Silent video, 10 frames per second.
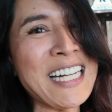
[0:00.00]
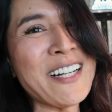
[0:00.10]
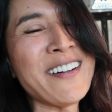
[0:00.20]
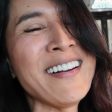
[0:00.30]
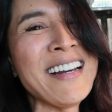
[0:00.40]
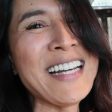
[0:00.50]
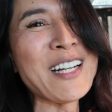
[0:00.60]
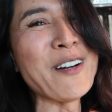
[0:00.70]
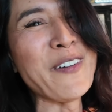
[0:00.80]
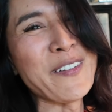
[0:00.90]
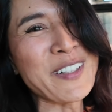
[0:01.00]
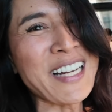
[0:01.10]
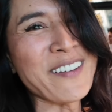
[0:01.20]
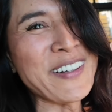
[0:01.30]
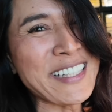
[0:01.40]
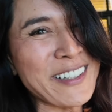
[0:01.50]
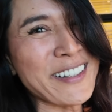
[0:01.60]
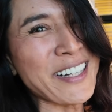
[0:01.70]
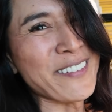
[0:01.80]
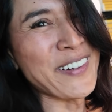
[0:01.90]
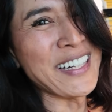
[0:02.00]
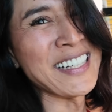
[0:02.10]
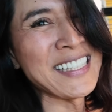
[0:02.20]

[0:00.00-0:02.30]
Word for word: here in our favorite cafe, Carrera Cafe.